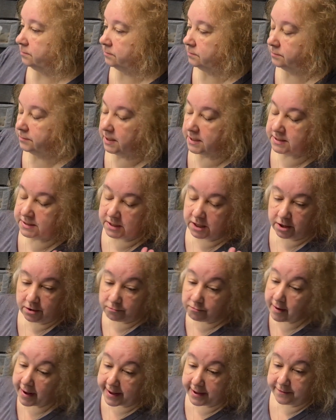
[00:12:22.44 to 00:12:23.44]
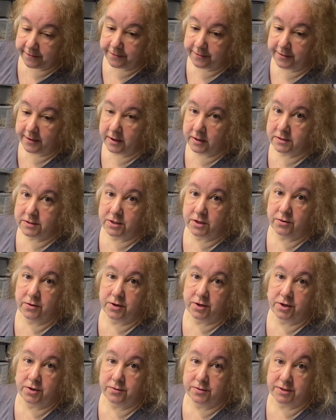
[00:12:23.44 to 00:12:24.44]
there's an array of things that you
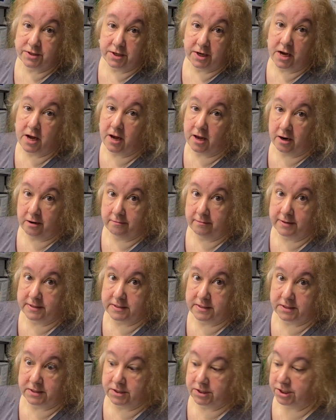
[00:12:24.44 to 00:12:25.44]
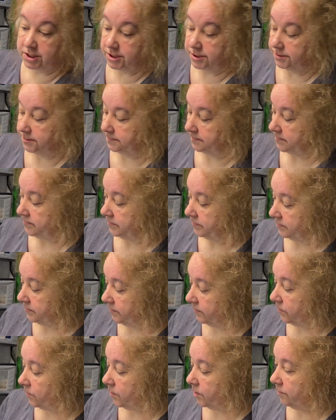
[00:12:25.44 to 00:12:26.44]
can use to colour resin too.
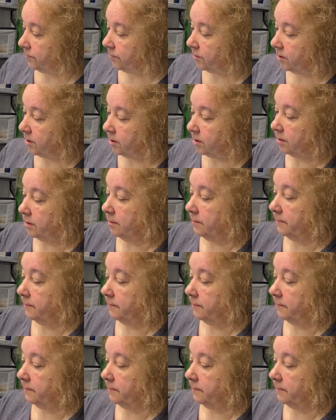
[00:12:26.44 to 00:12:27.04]
You've got